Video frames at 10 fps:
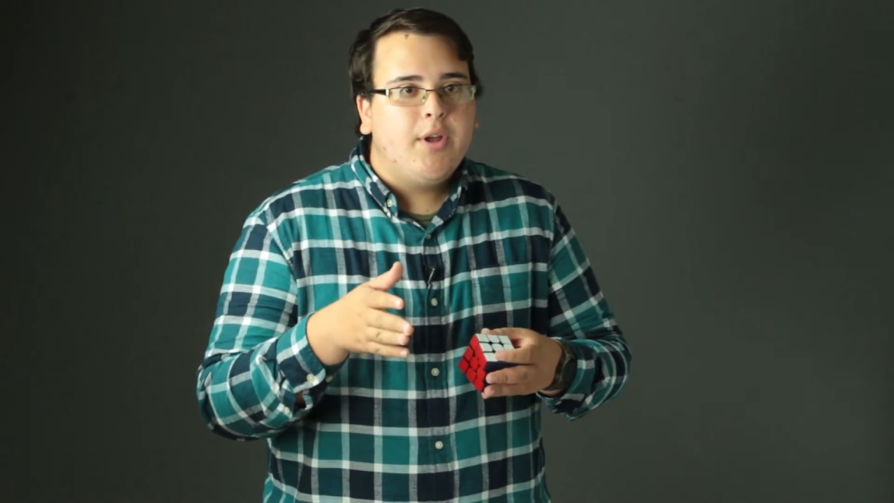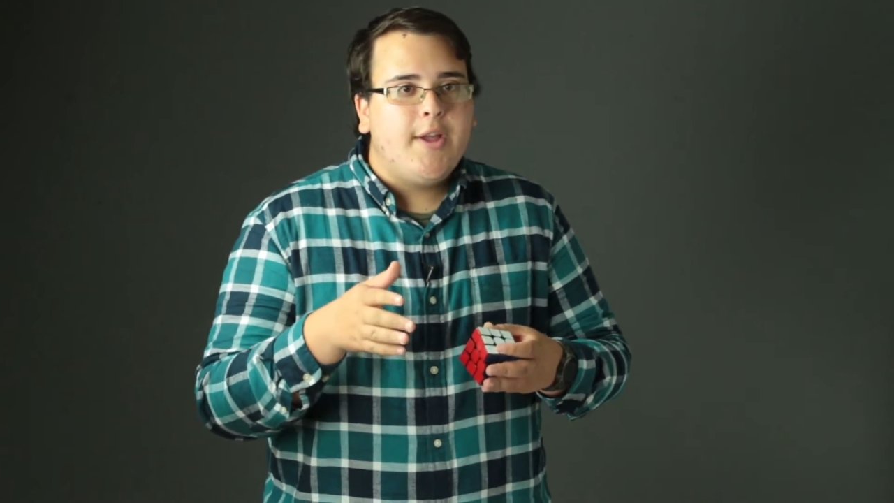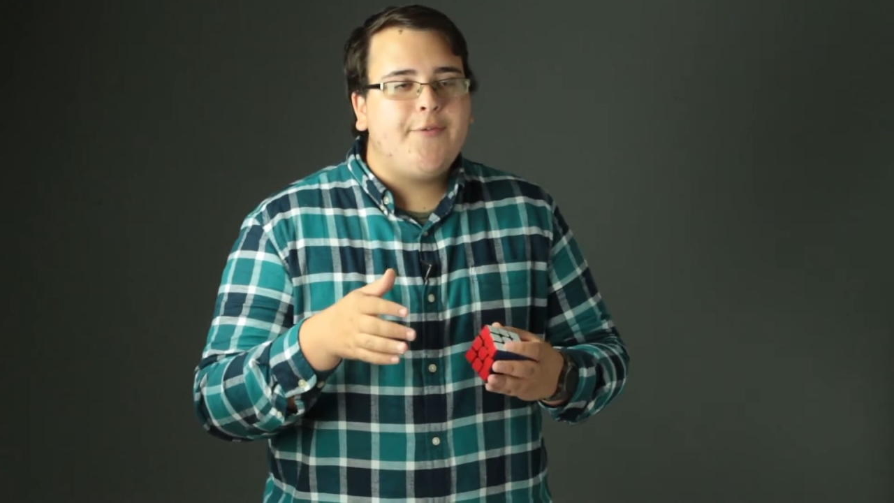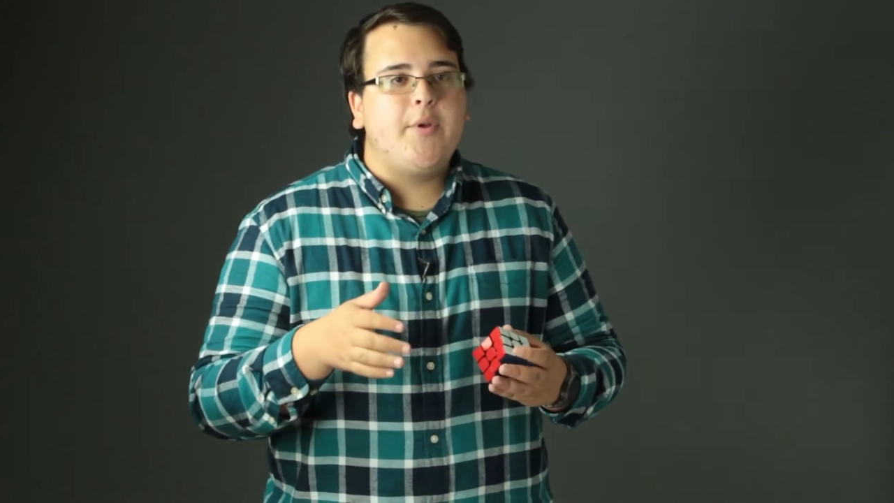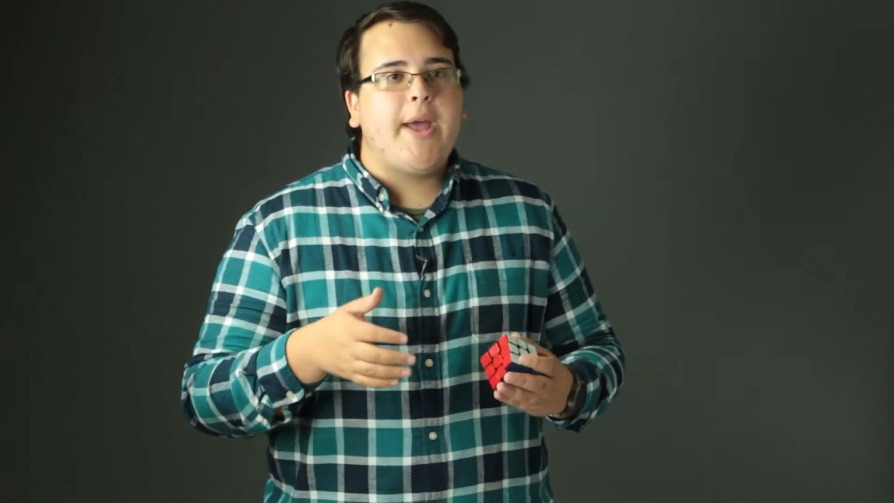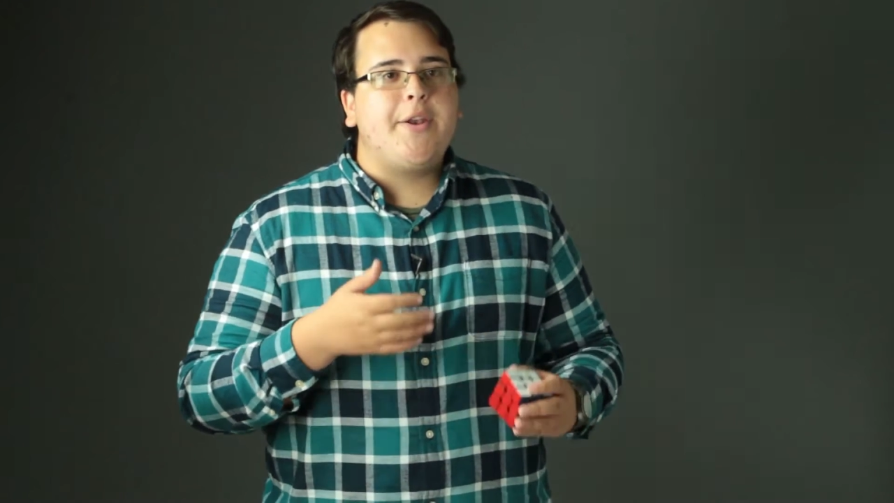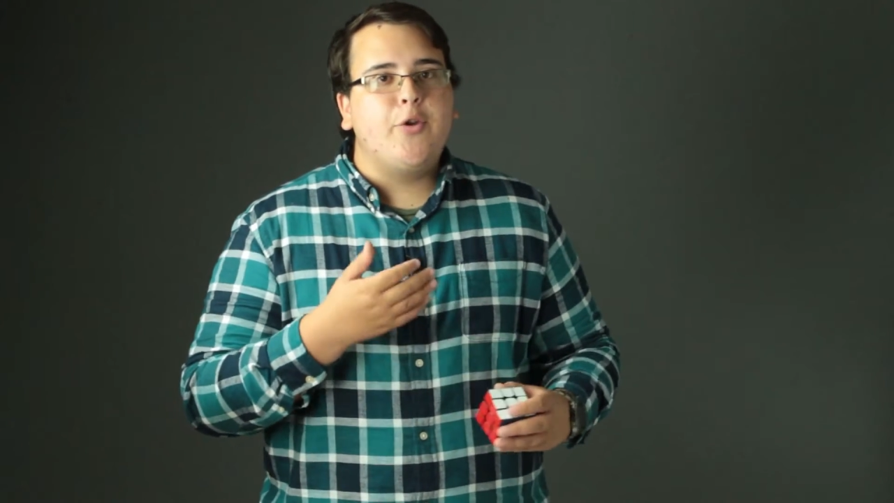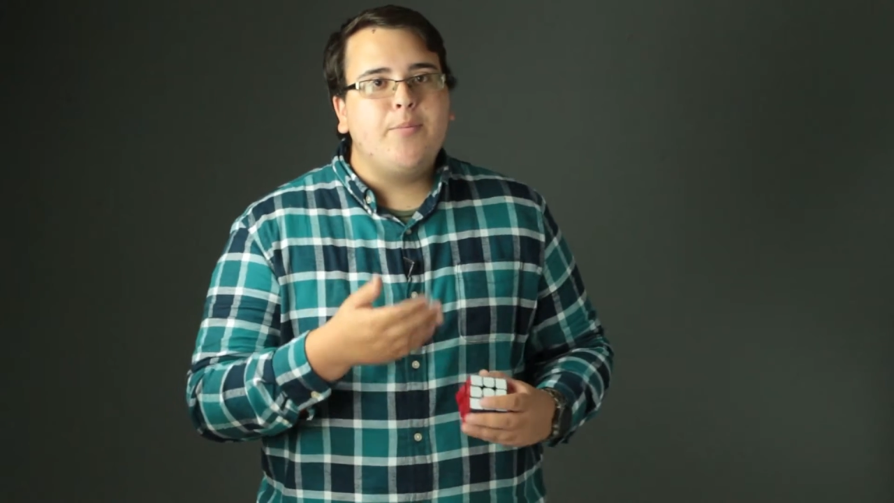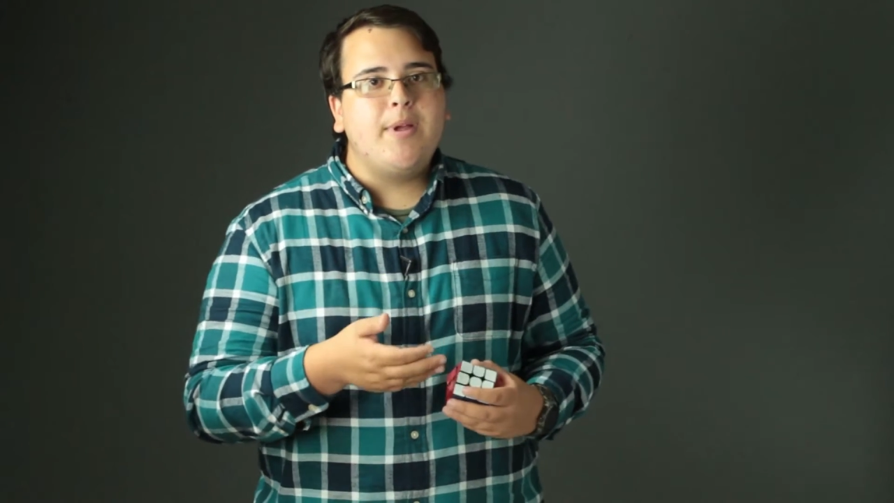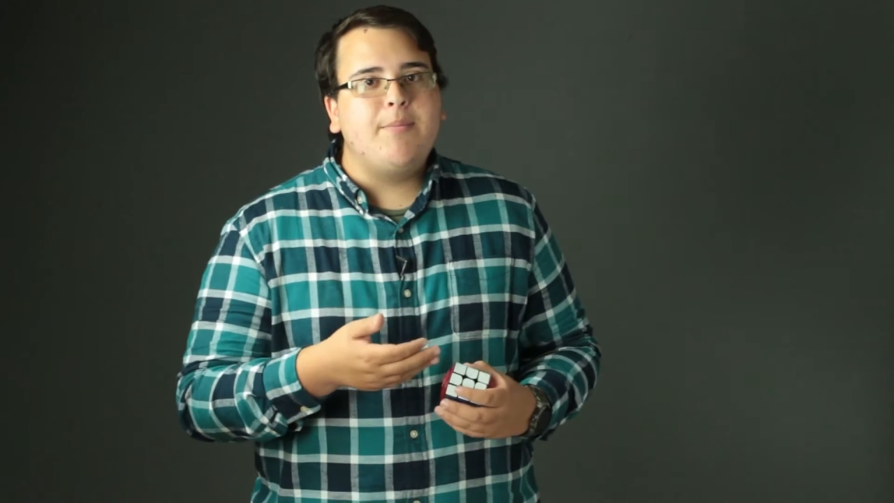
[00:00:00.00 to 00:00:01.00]
if you get
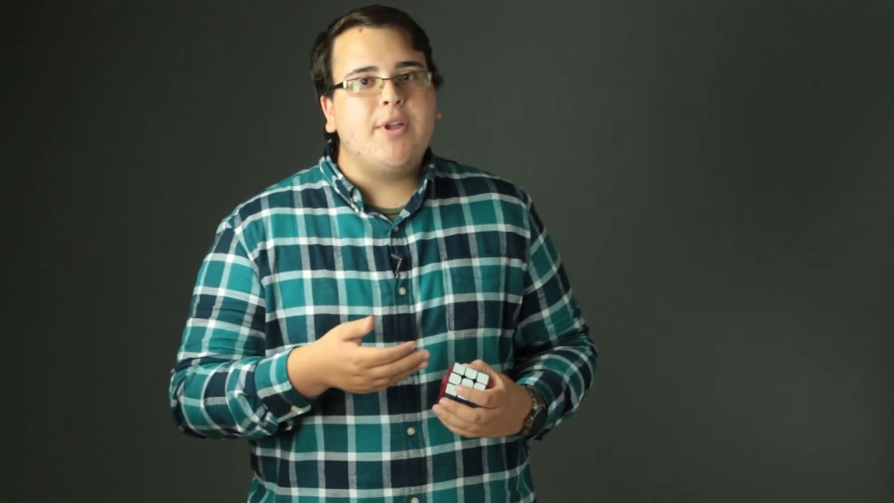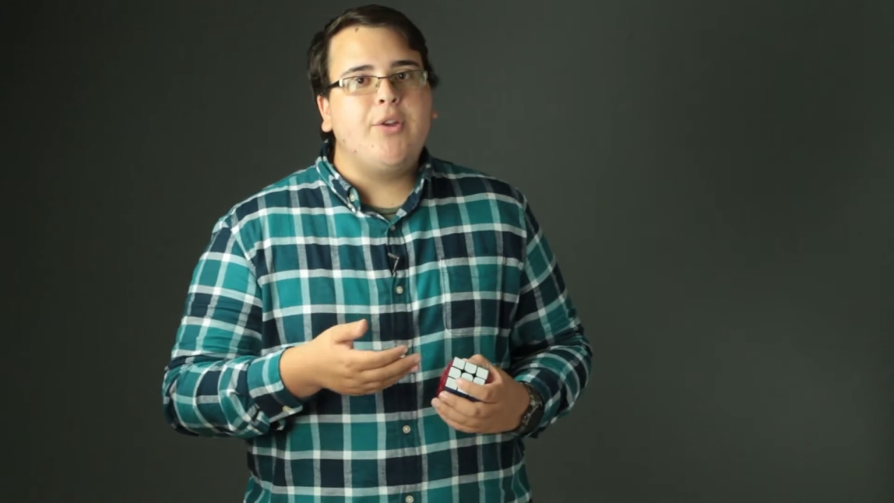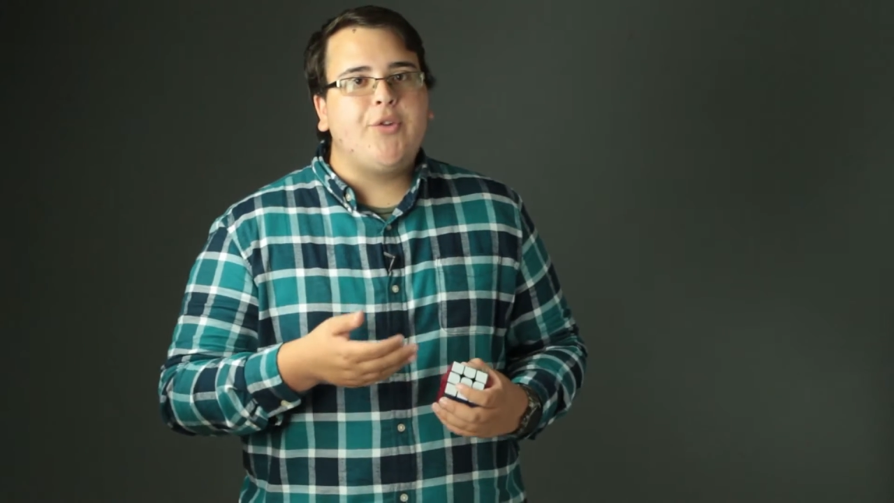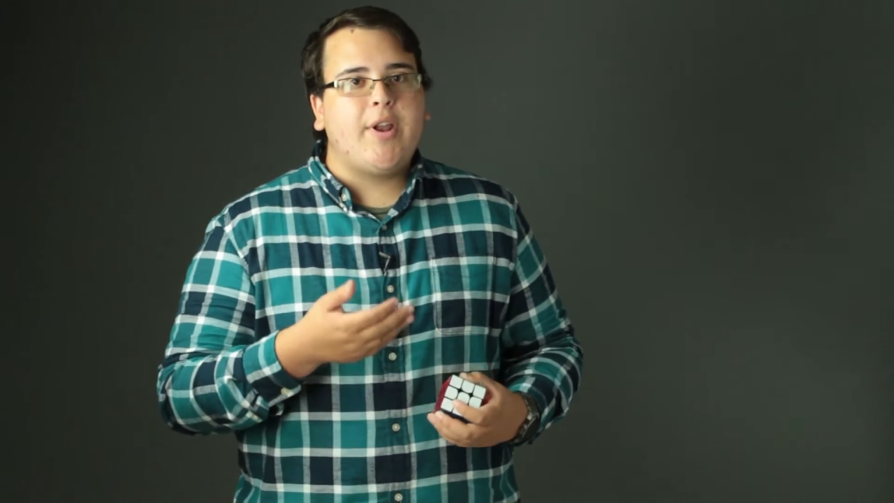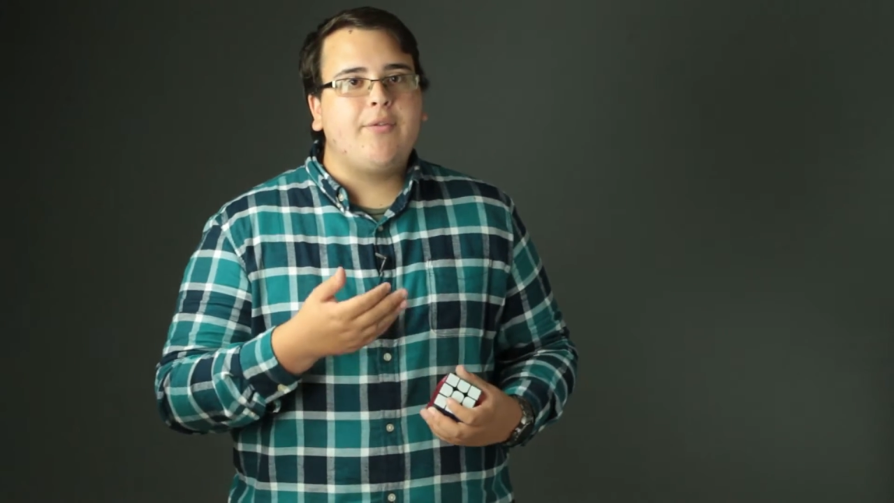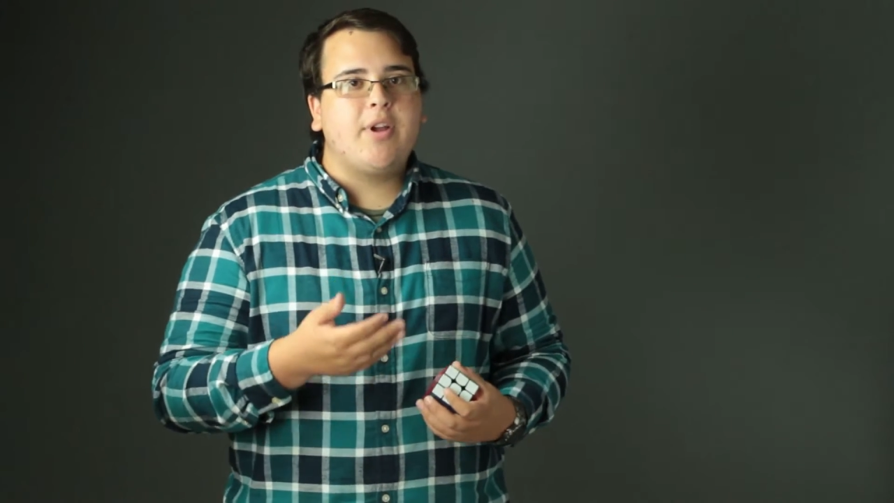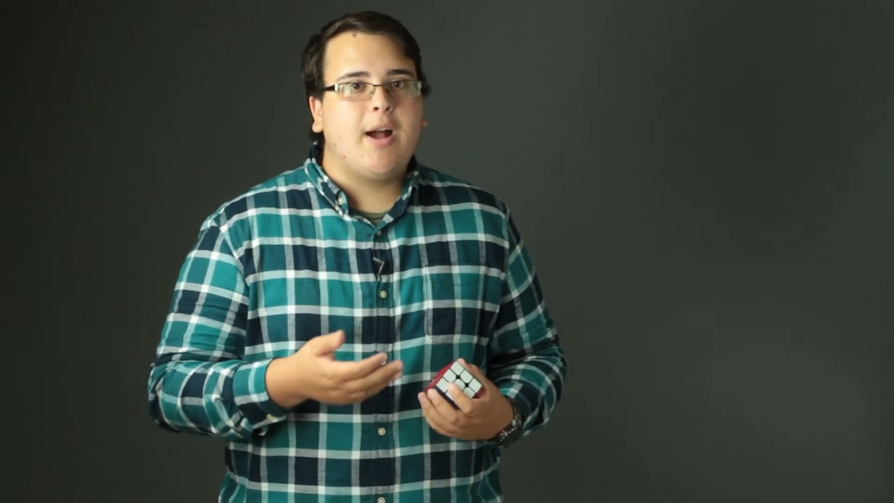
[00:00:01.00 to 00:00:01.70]
new PBs at every